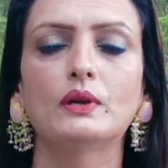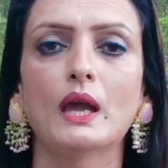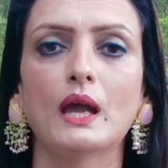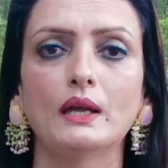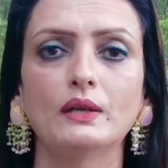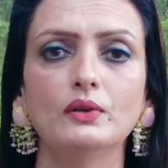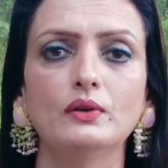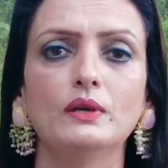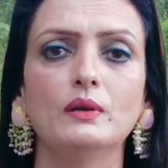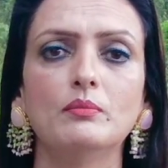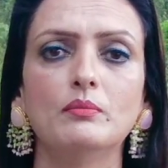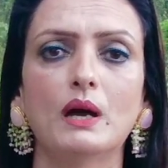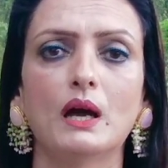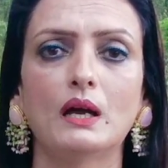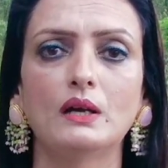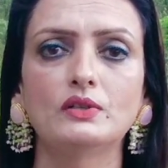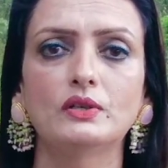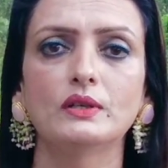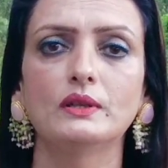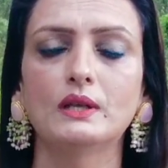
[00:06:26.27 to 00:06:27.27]
can you
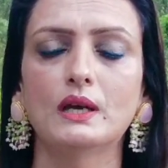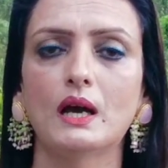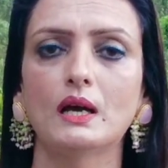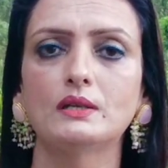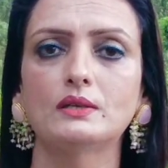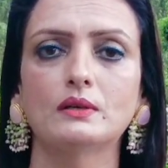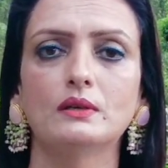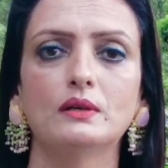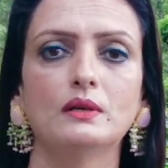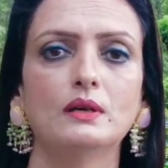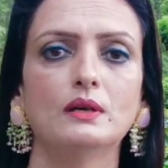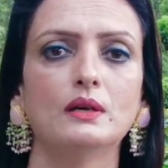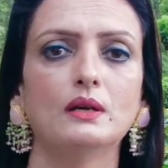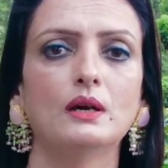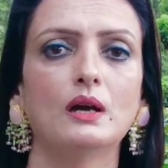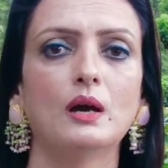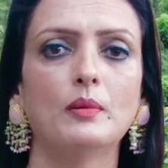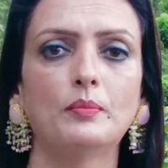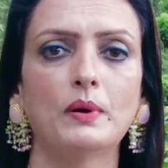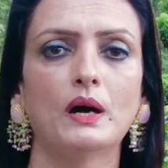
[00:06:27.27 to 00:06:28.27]
imagine that
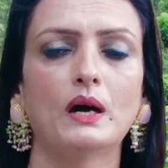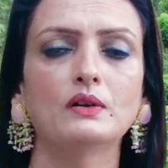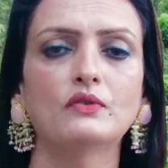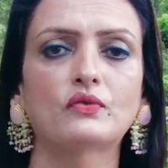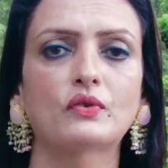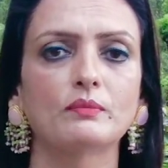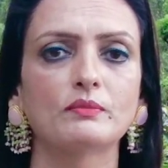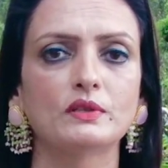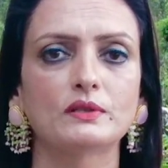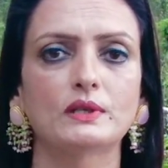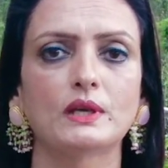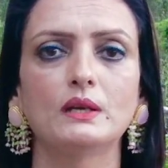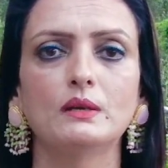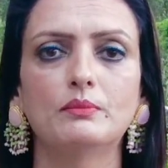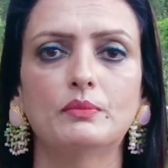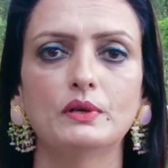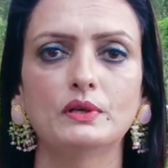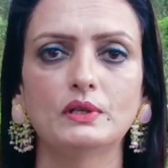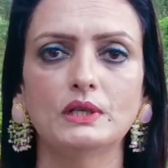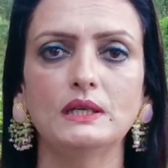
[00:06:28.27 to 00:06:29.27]
apart from the
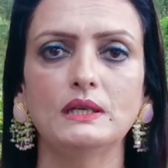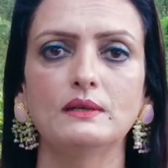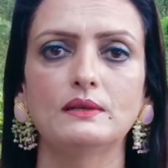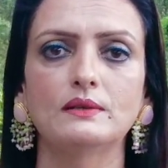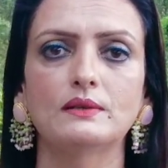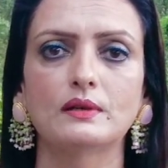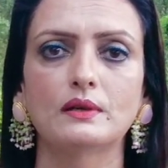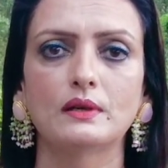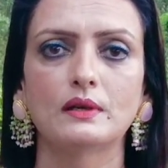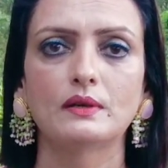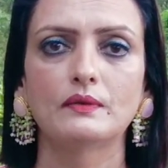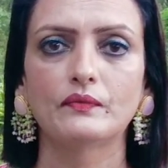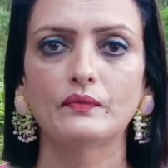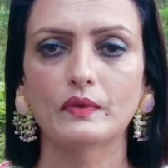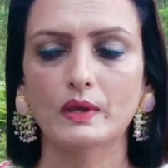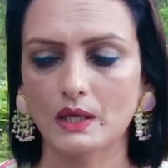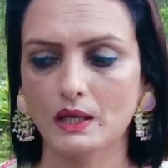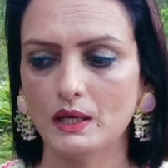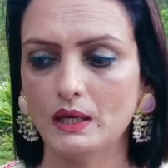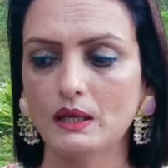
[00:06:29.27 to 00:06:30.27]
celebrities,
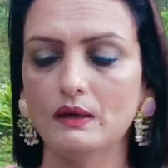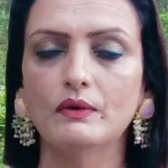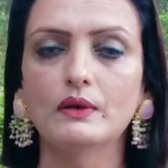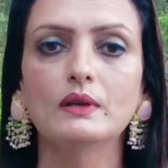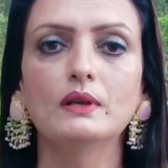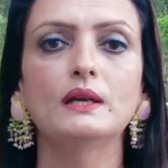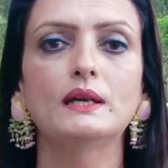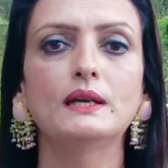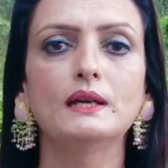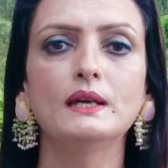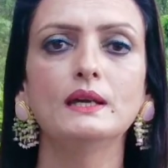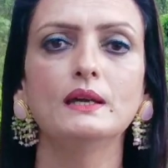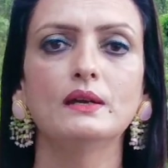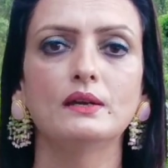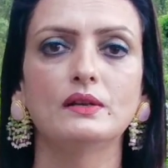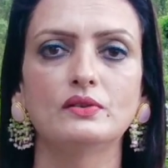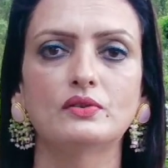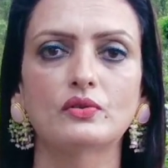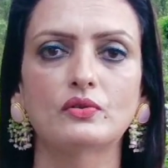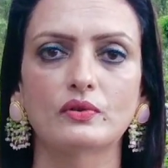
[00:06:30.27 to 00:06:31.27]
even he
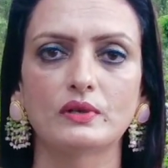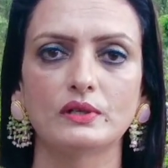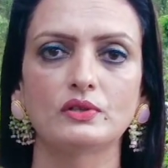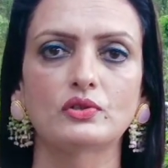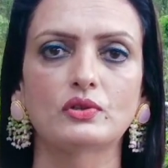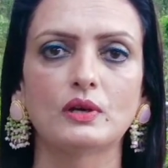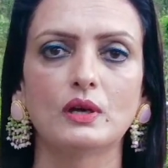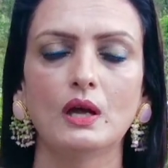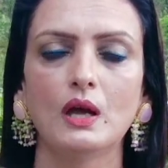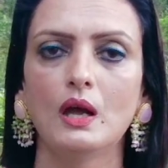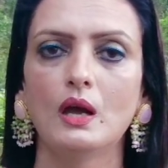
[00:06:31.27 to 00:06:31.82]
is rich.